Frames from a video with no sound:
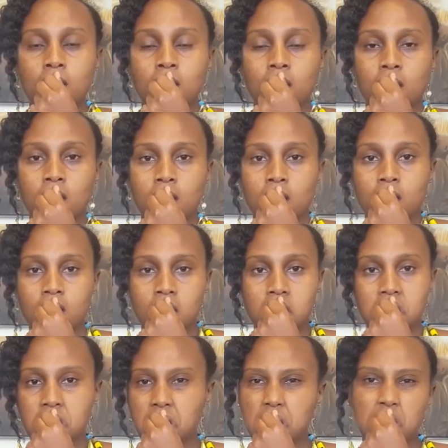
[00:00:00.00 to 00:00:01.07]

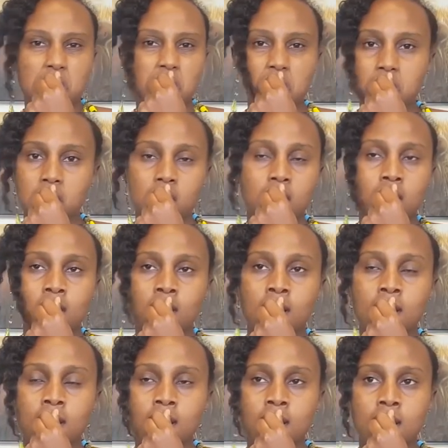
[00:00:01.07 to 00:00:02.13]

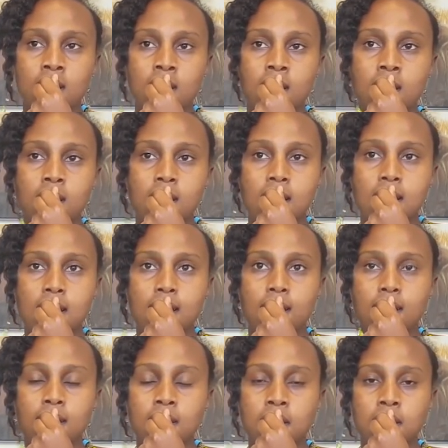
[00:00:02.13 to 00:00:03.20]

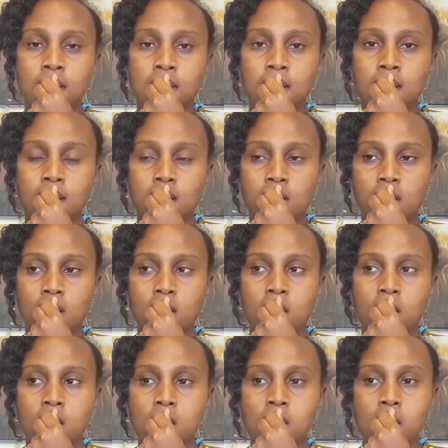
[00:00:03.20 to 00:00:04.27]

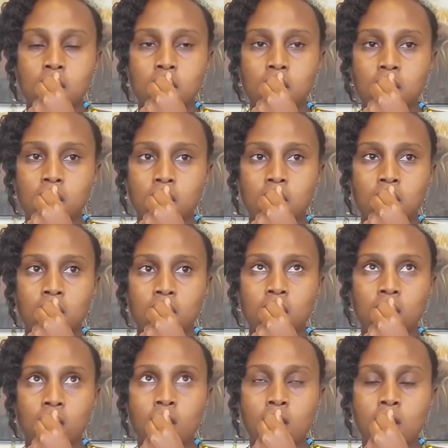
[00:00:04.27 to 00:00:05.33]

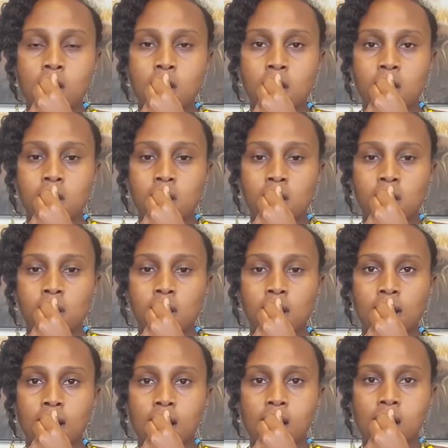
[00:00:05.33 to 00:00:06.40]

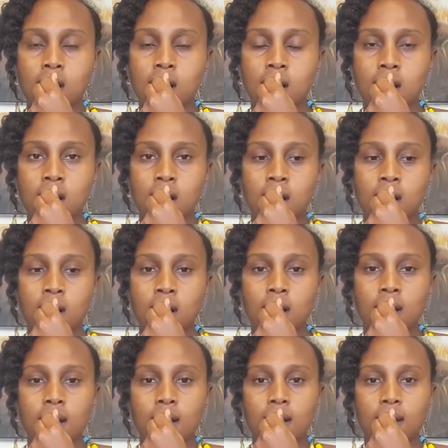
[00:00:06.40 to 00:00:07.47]

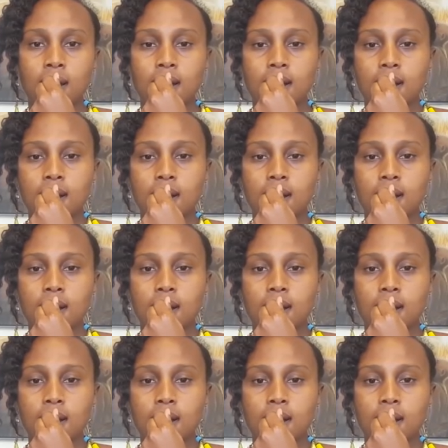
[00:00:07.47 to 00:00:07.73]
(silent)